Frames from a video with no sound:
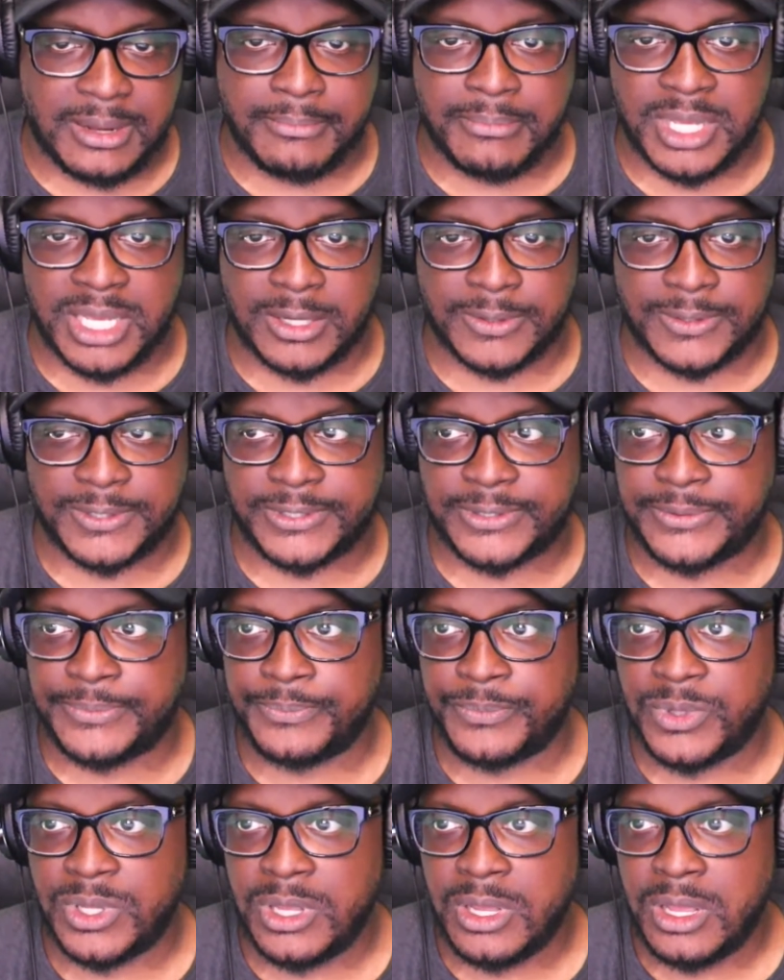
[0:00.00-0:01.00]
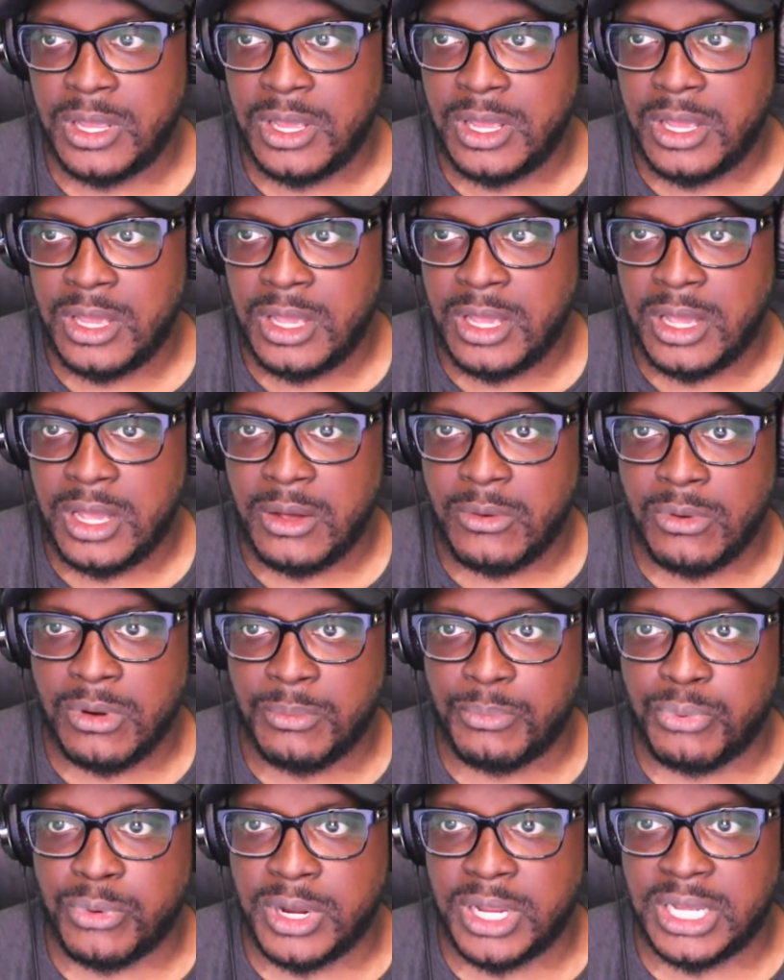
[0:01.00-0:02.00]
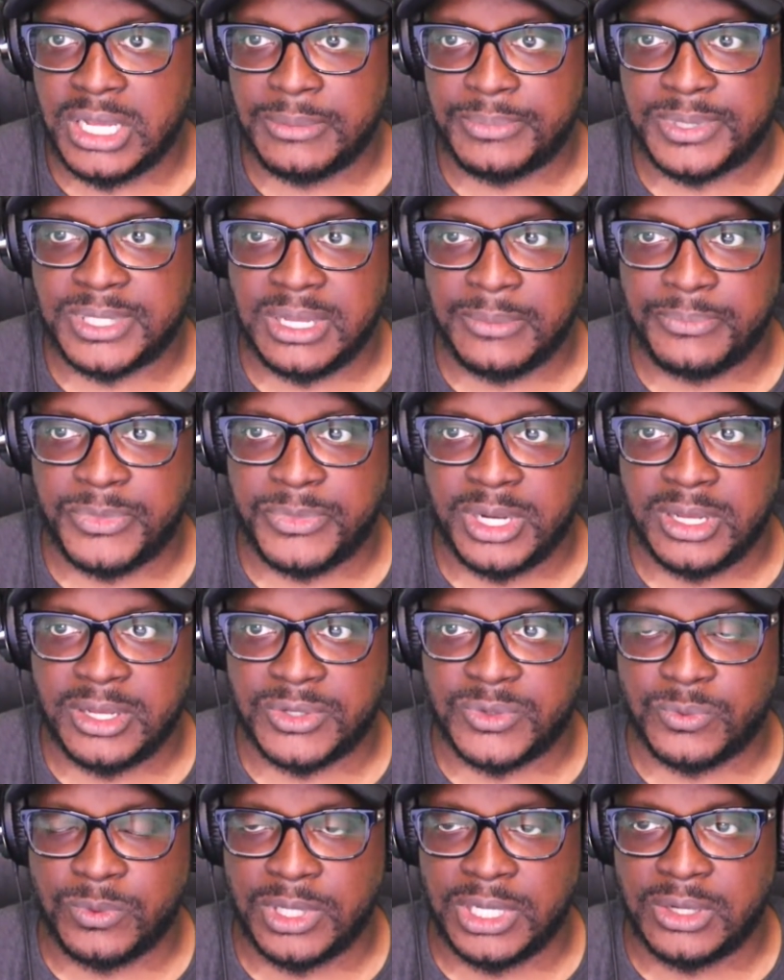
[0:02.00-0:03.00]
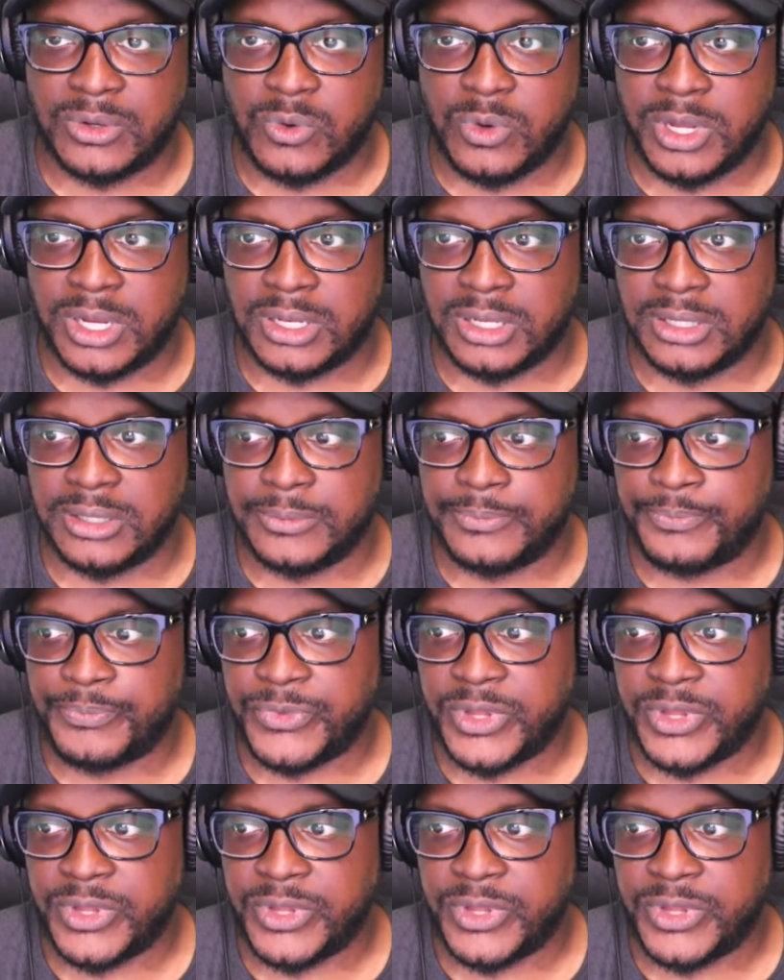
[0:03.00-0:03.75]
else. I want to bring up something else really quickly.